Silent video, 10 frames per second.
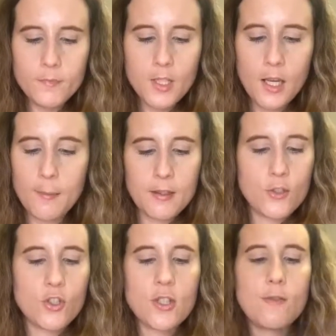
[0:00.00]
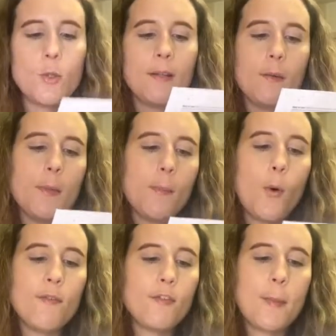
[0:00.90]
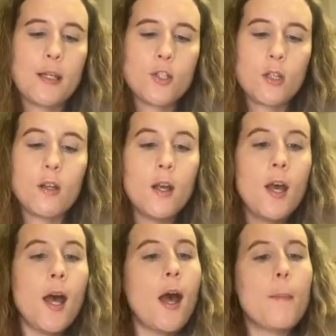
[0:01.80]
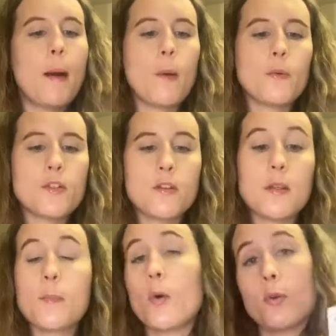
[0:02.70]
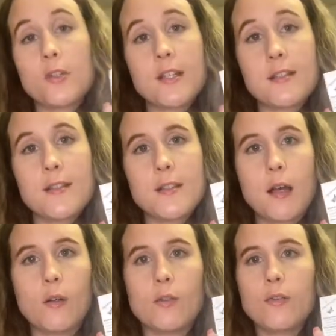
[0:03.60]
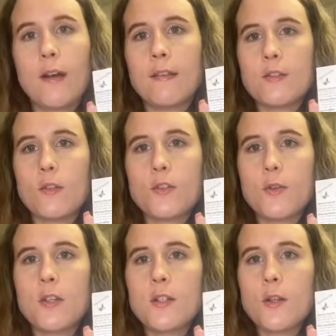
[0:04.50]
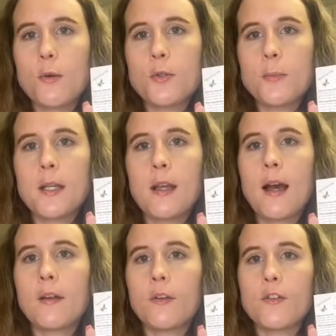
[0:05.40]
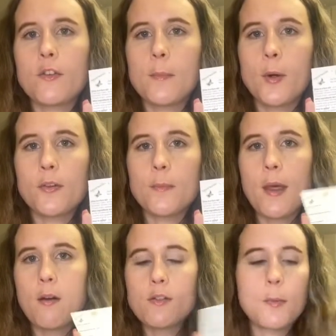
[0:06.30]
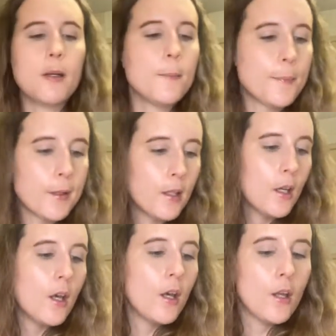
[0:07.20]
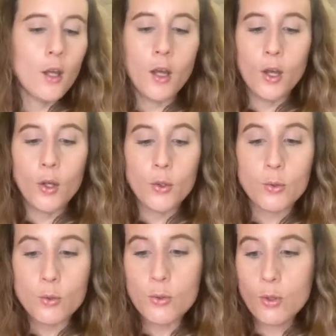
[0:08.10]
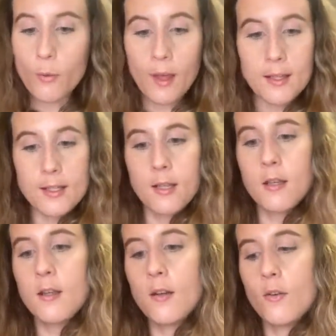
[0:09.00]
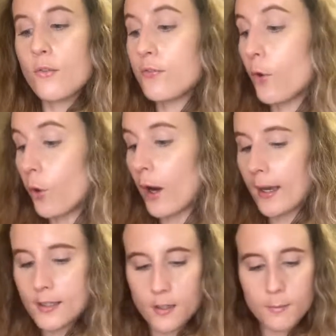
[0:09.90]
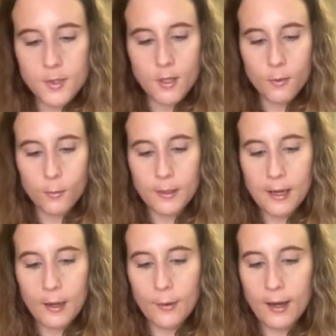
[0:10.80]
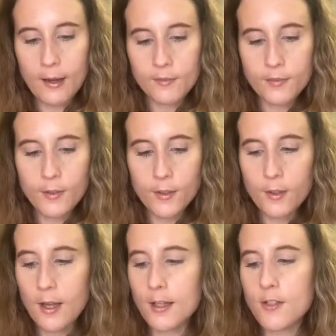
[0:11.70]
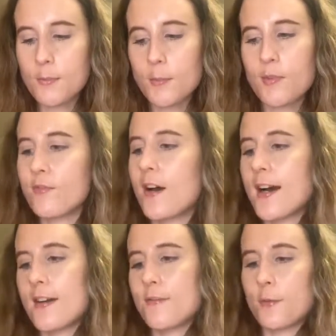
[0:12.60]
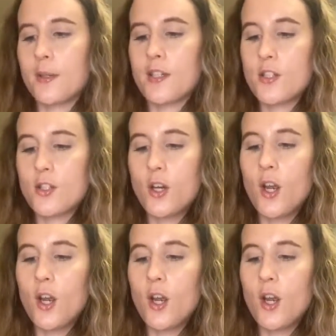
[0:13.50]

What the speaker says: This just gives you a little bit more information about the product itself, and there's also the social media handles at the bottom there as well. So that's four items. We now have item number five, which